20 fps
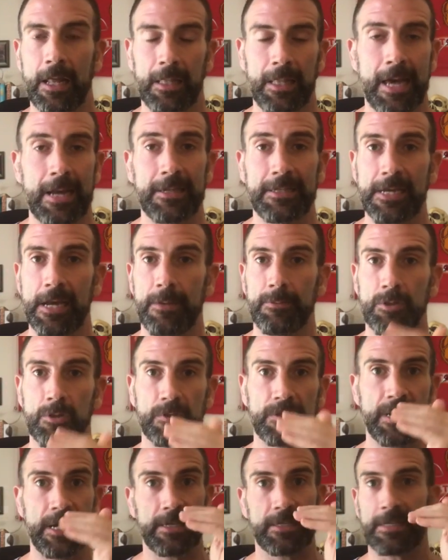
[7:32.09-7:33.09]
a lot of times their
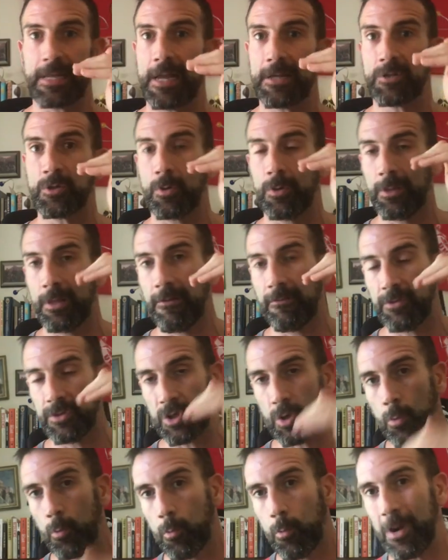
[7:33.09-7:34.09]
testosterone
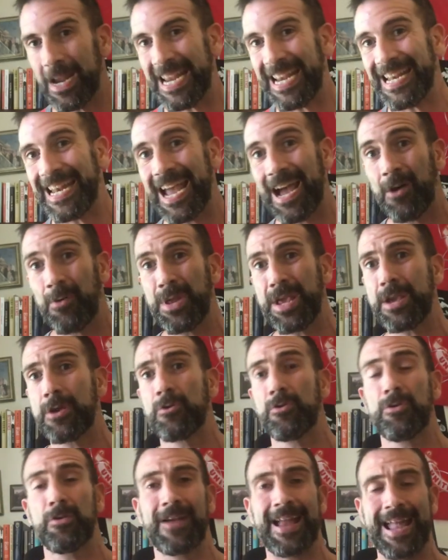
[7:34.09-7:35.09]
levels are way down
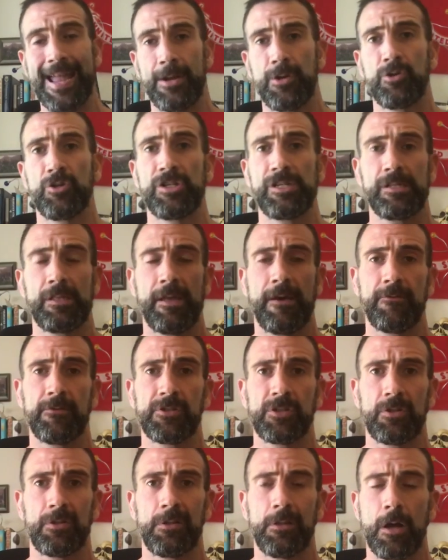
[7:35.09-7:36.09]
here. Their energy
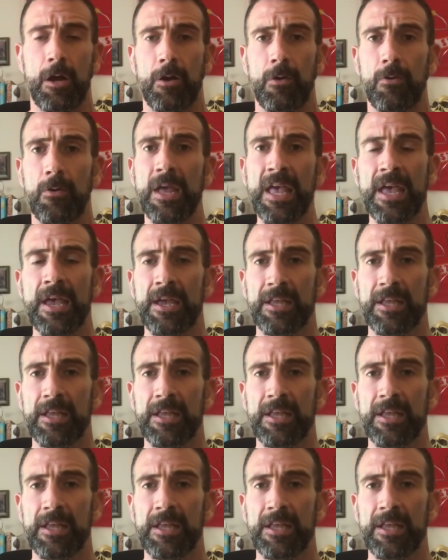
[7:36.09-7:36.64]
levels are low.